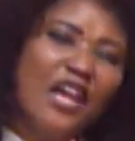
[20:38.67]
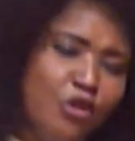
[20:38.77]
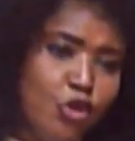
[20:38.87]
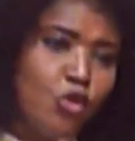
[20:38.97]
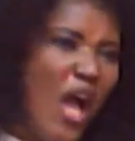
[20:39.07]

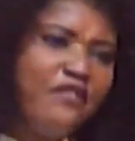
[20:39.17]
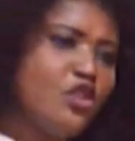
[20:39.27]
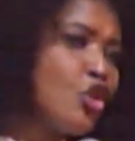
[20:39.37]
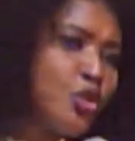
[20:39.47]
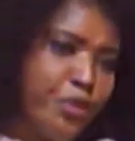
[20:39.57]
you to have a
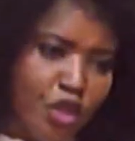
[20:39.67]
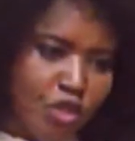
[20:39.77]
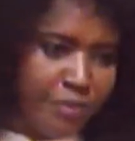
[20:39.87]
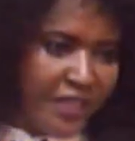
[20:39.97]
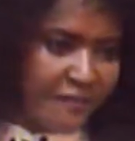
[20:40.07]
suspicious
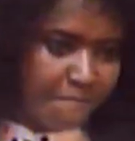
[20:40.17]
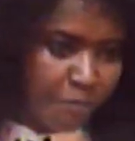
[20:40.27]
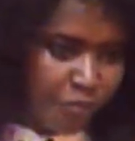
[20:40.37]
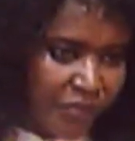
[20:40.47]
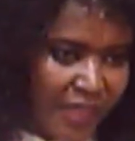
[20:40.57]
spirit.
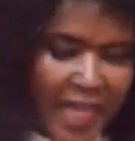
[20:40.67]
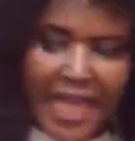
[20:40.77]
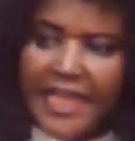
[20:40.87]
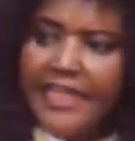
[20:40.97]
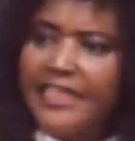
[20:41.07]

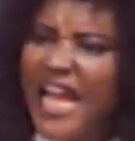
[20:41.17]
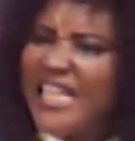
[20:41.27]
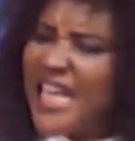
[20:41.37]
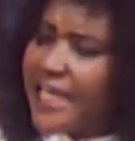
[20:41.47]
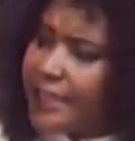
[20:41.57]
There's
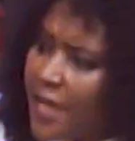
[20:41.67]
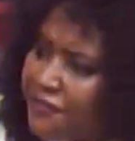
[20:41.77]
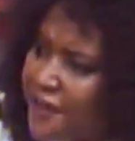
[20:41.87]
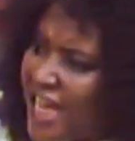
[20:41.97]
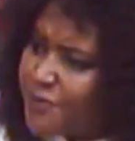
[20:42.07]
a
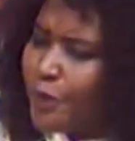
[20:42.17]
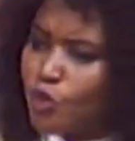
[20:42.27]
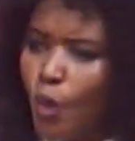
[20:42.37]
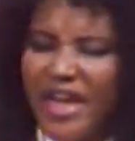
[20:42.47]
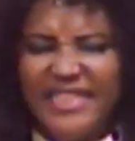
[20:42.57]
difference
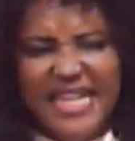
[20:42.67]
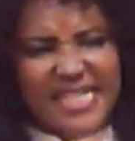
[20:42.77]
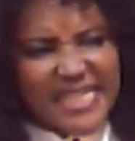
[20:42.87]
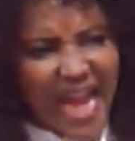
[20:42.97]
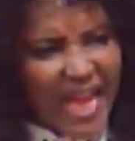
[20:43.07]
between
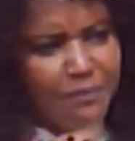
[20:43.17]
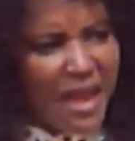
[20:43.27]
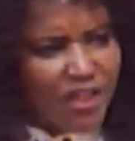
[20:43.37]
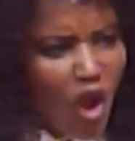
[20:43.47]
discernment of